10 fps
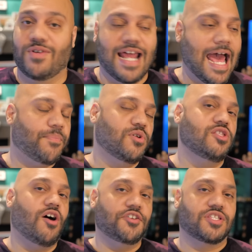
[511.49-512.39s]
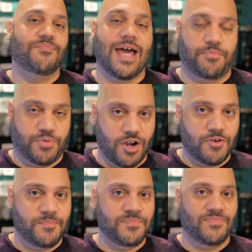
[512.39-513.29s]
When Apple launched the Mac
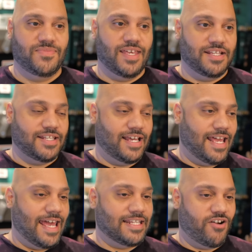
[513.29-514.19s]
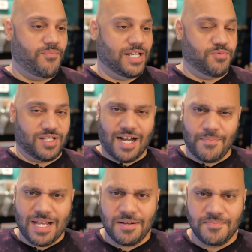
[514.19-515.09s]
Pro, they said 8 TB was coming,